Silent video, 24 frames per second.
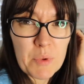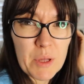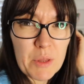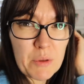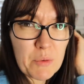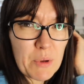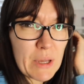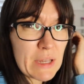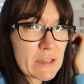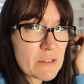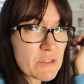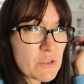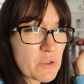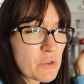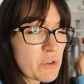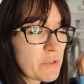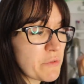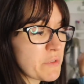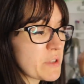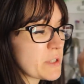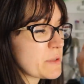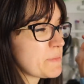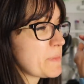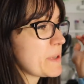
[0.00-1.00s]
By the way, sorry
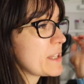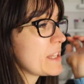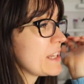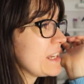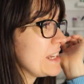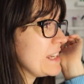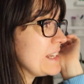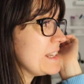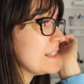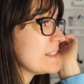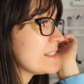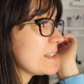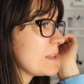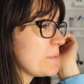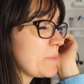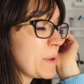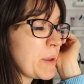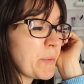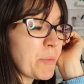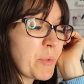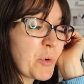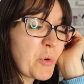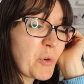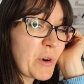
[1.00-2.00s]
if this bit is a
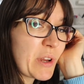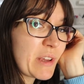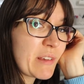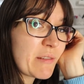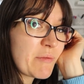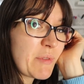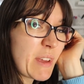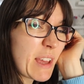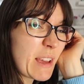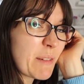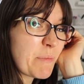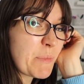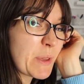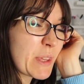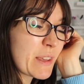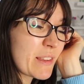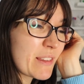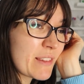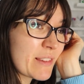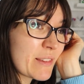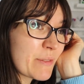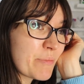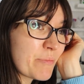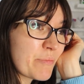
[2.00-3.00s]
bit boring,
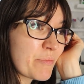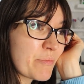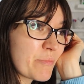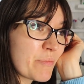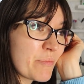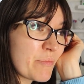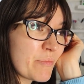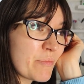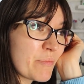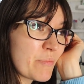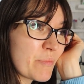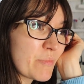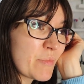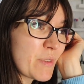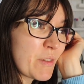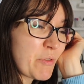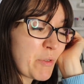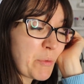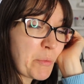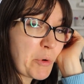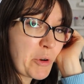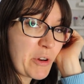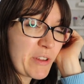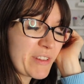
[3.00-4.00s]
because
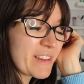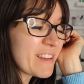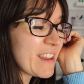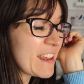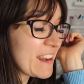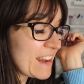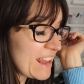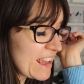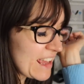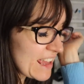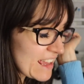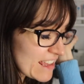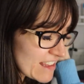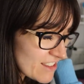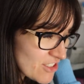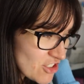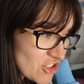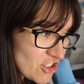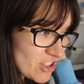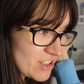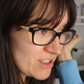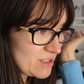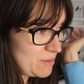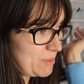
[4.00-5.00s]
if I'm honest, it is
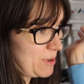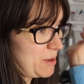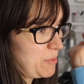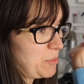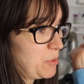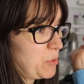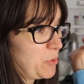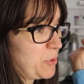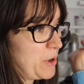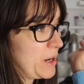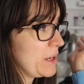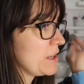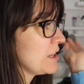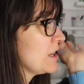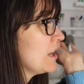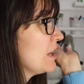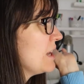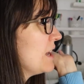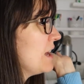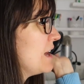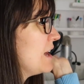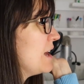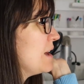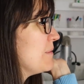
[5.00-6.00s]
just a bit boring.
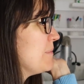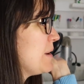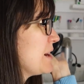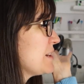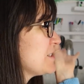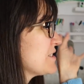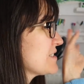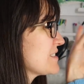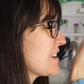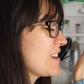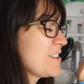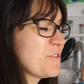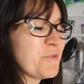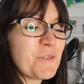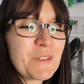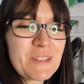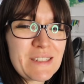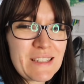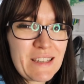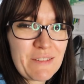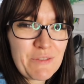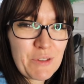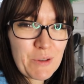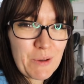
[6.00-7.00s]
I just kind of want
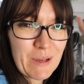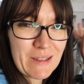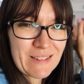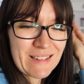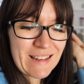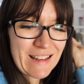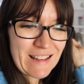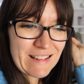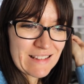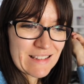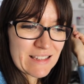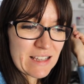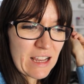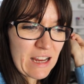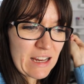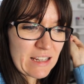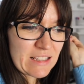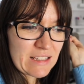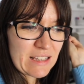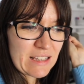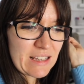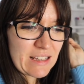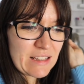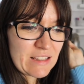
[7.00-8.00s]
to give you guys an
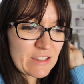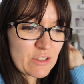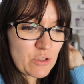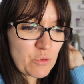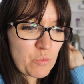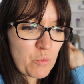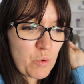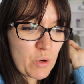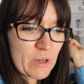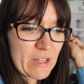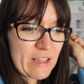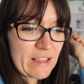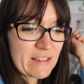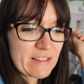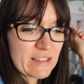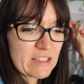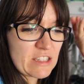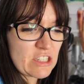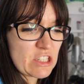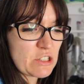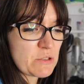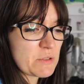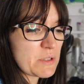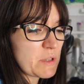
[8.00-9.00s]
insight into what it is I
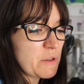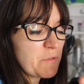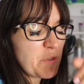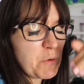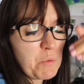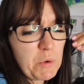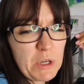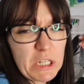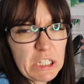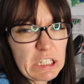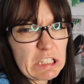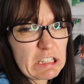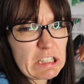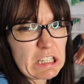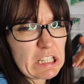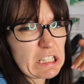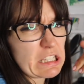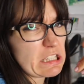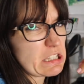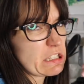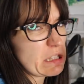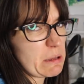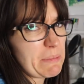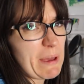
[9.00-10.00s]
do. So if you want to just like
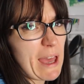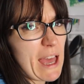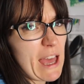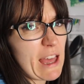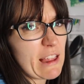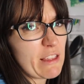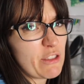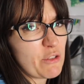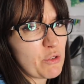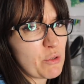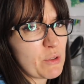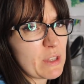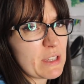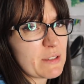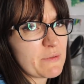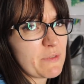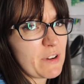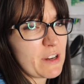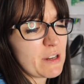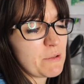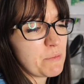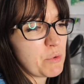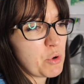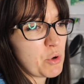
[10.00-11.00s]
skip ahead through this
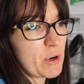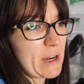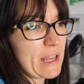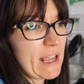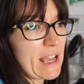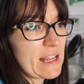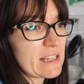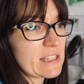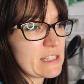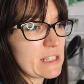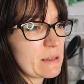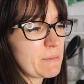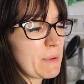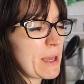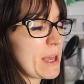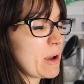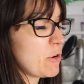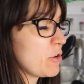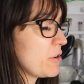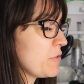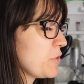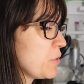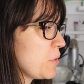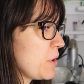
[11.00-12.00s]
very boring editing bit,
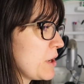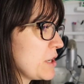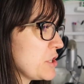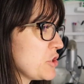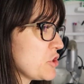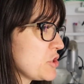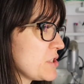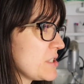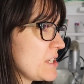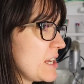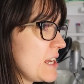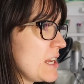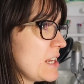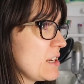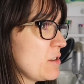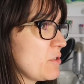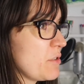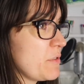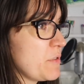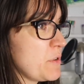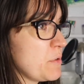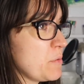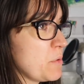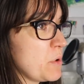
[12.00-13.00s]
or if you are interested, or
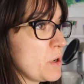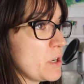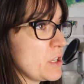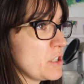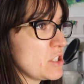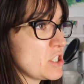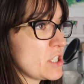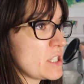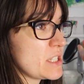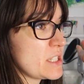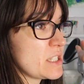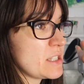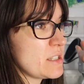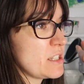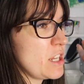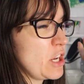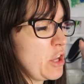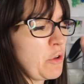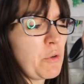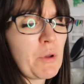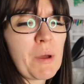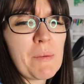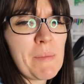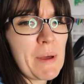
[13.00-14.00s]
if you want to just, you
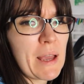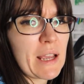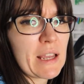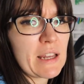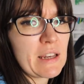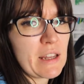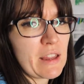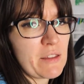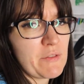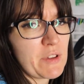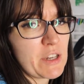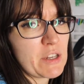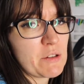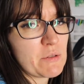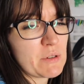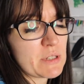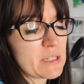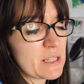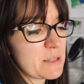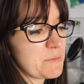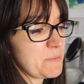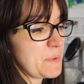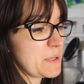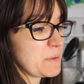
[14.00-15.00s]
know, come back in another video because
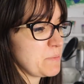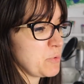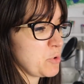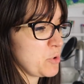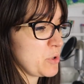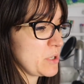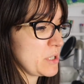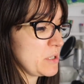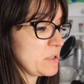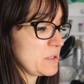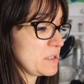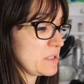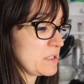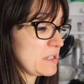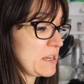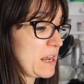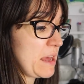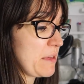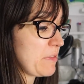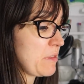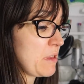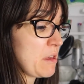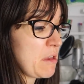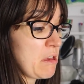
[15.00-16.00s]
this bit's boring you to
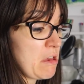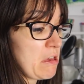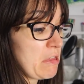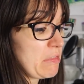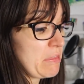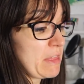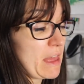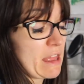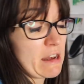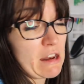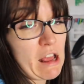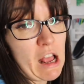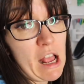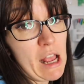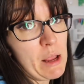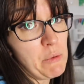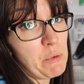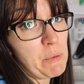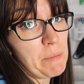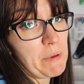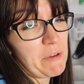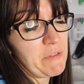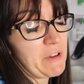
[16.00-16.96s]
death, then I won't be